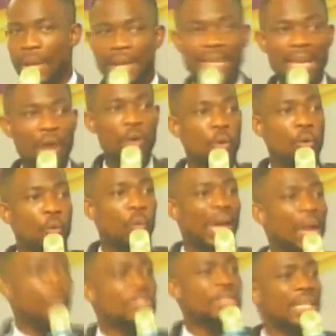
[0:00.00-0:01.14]
Now, while I
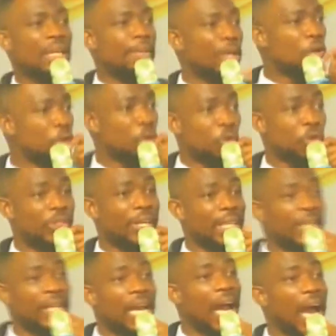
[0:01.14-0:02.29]
was still in medical school
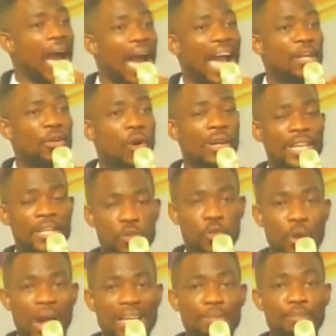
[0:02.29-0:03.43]
training, I had colleagues who
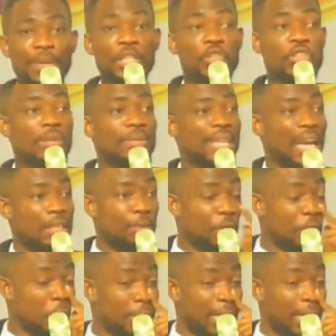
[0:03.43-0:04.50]
had big dreams and aspirations.